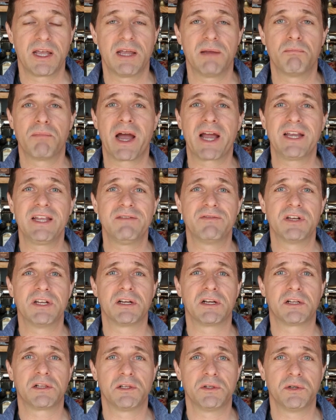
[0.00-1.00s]
and might even
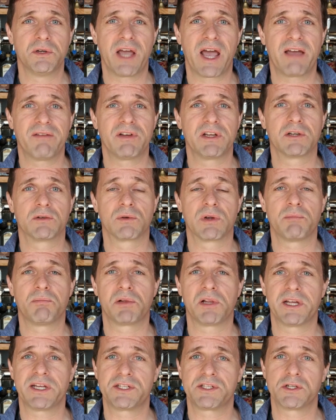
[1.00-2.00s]
include having to
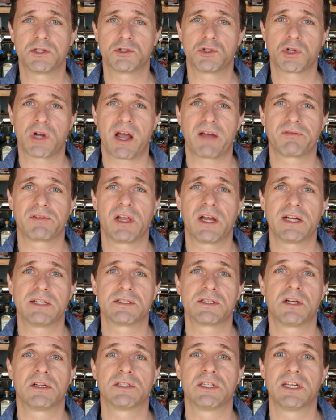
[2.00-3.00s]
replace your draft
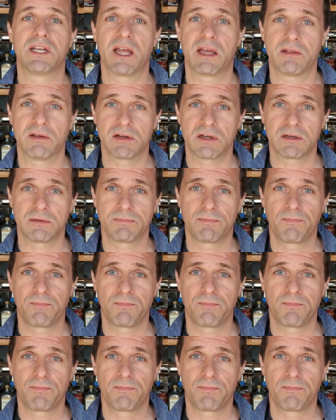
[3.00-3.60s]
lines altogether.